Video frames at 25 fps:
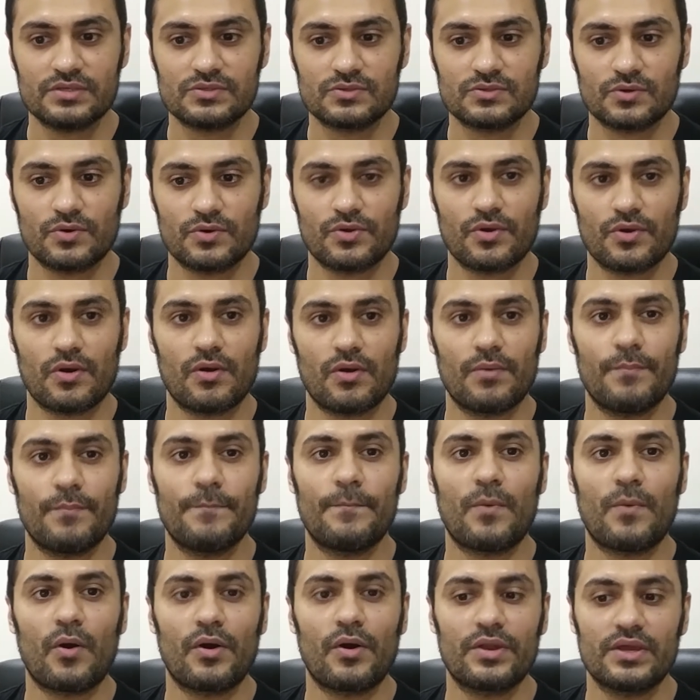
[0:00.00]
so your
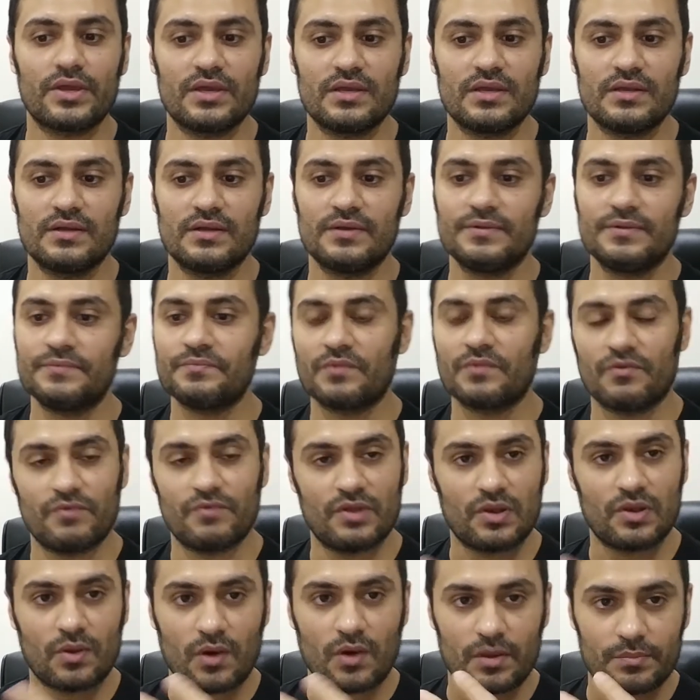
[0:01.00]
body
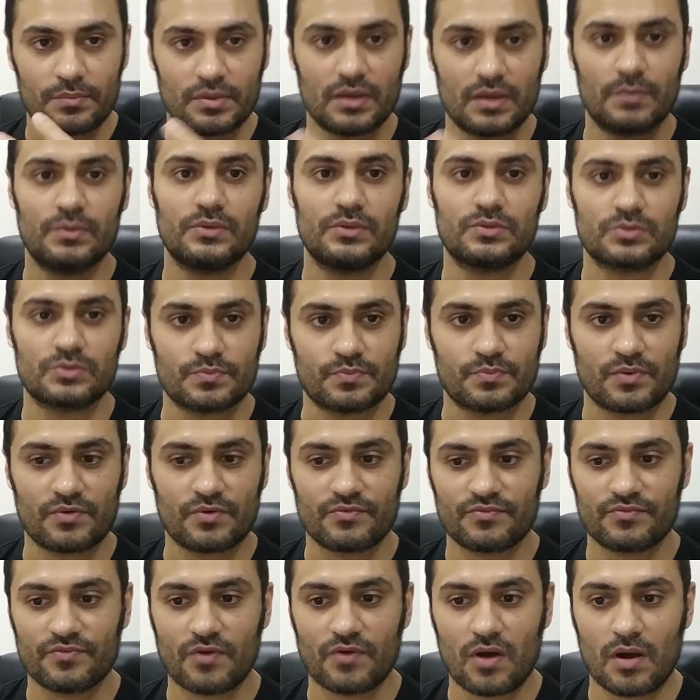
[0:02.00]
will not be able to
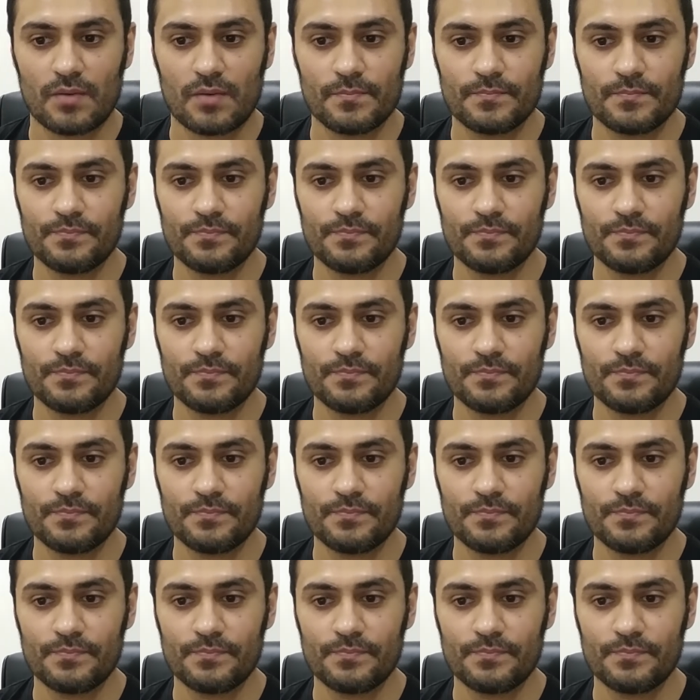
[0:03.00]
perform